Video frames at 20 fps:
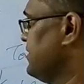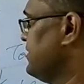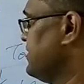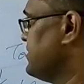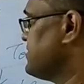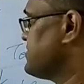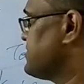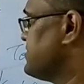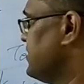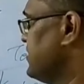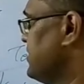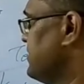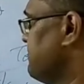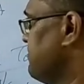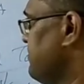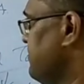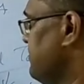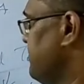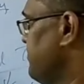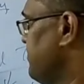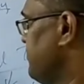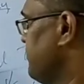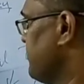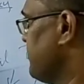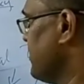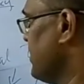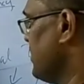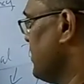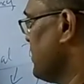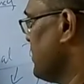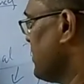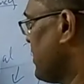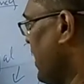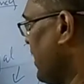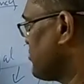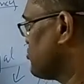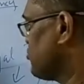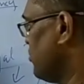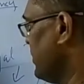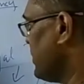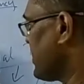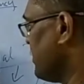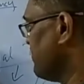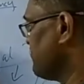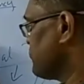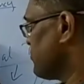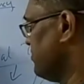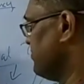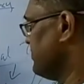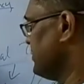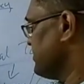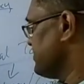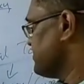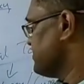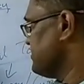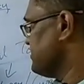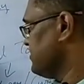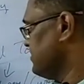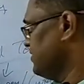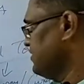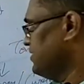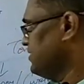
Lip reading: This term actually comes from this.